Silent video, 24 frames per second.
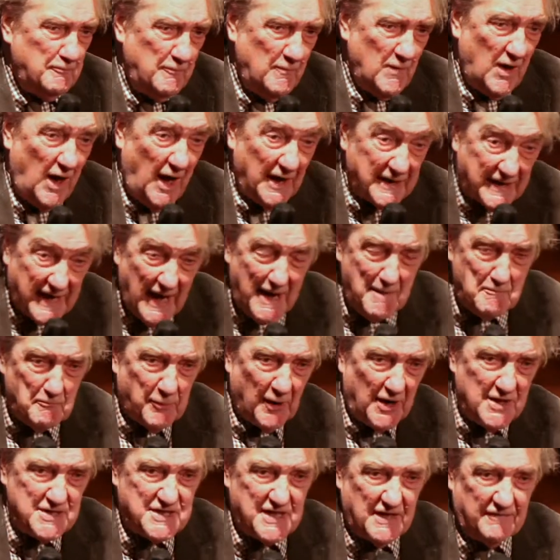Again,
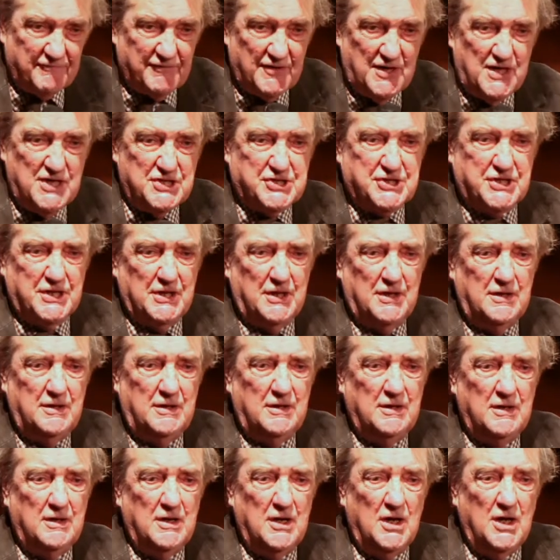by definition,
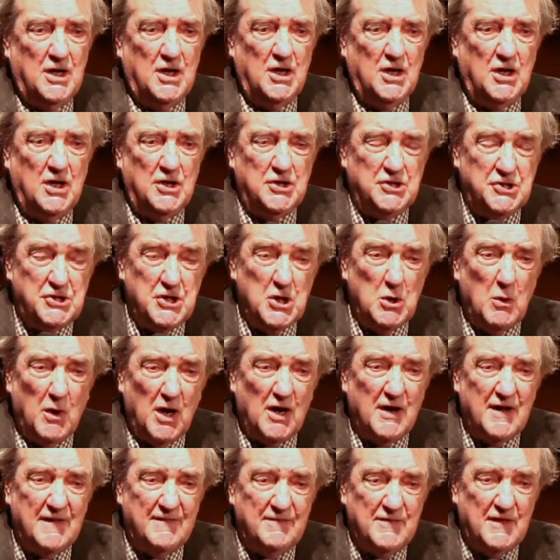you are
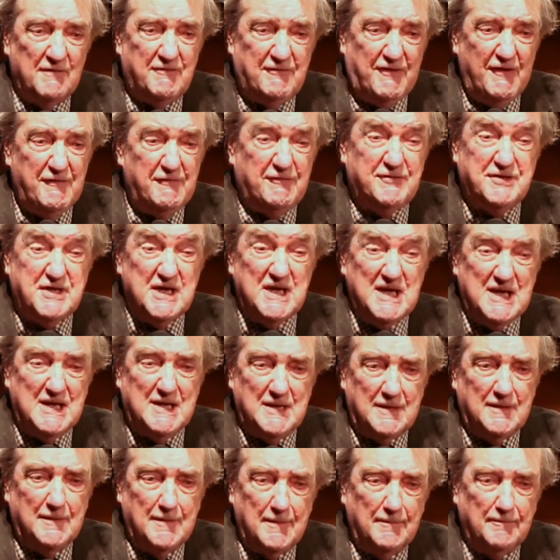in the
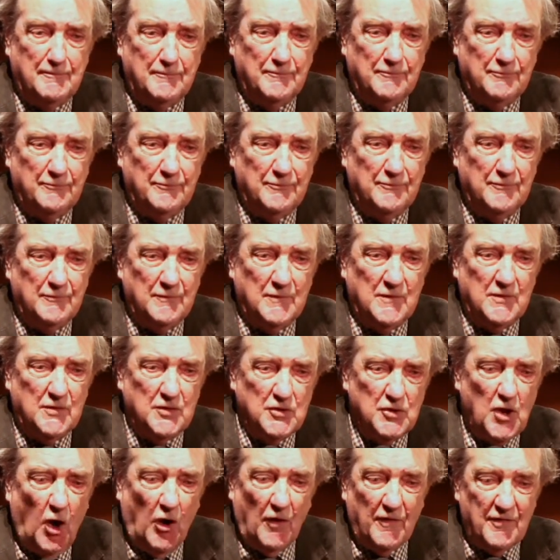15,
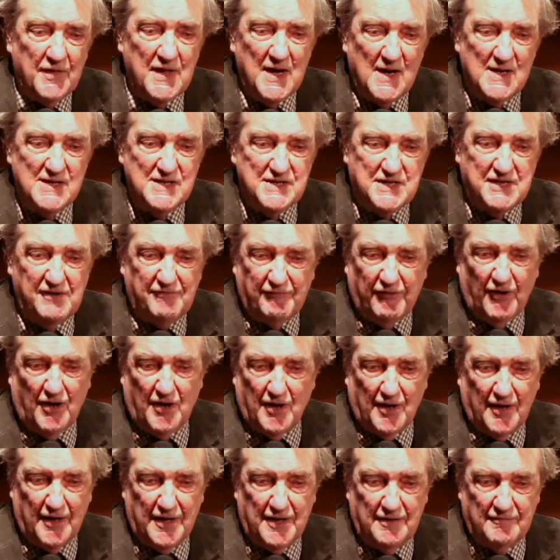not the
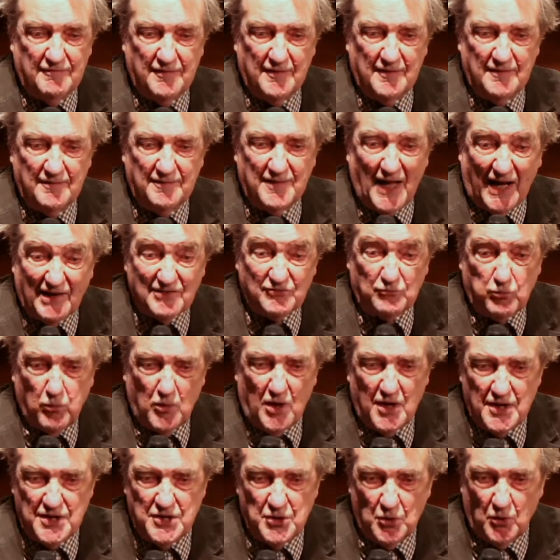85. That's
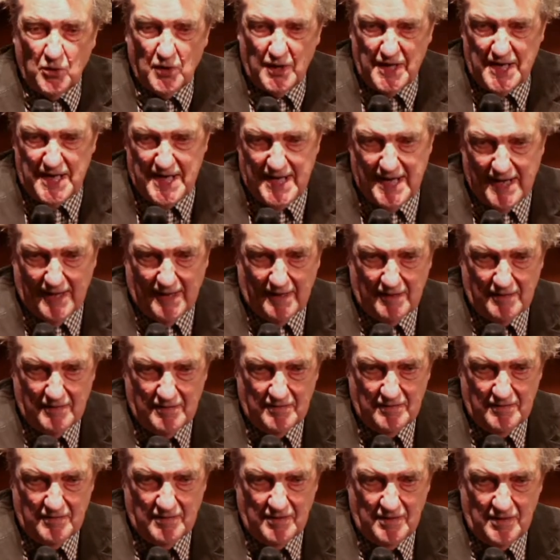why you're here.
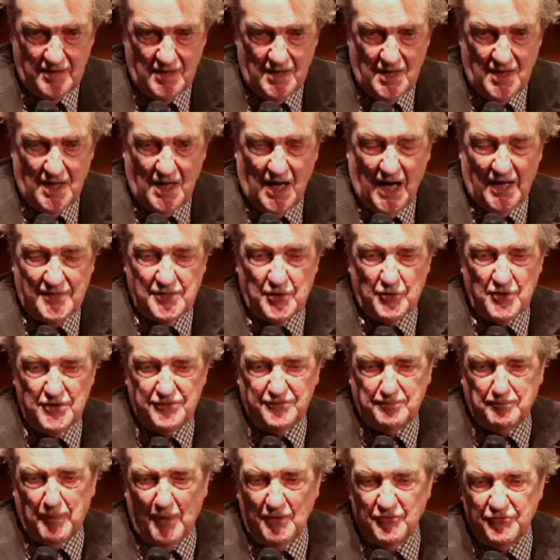And the
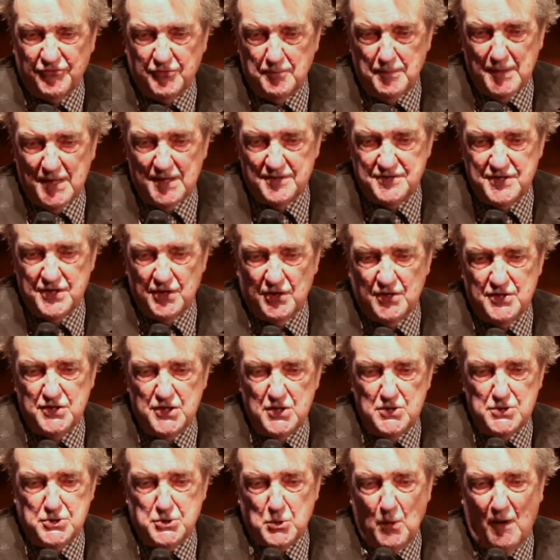responsibility on
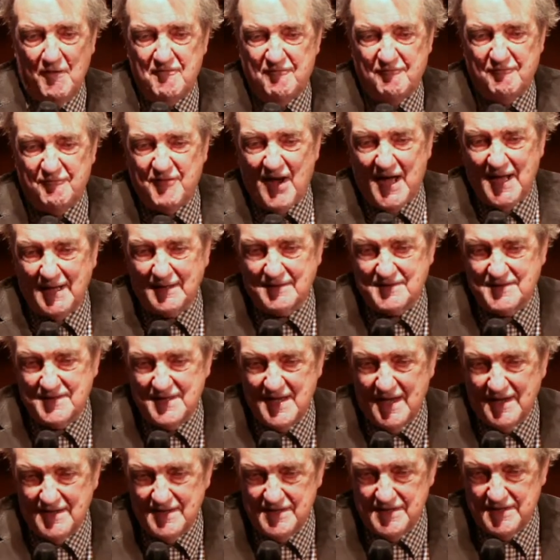you to affect the
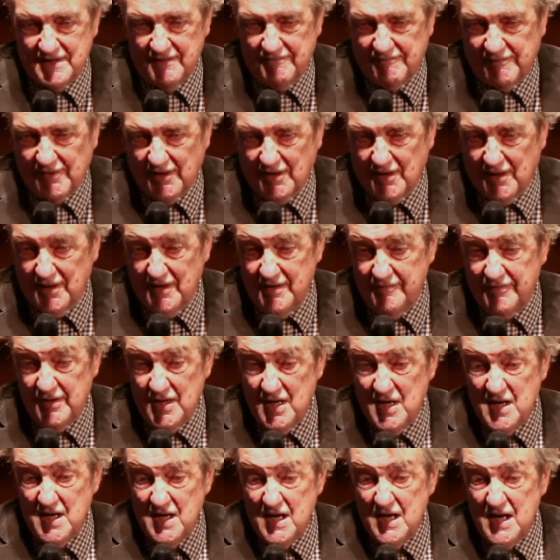85
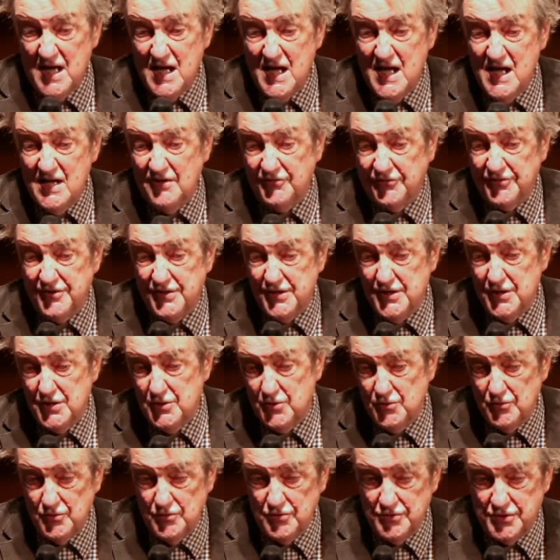is
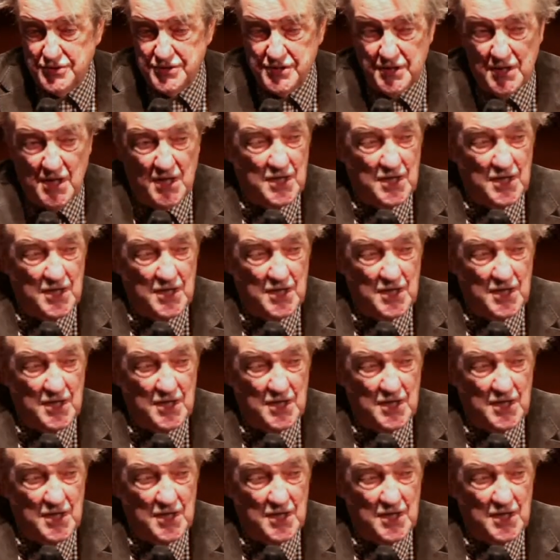huge.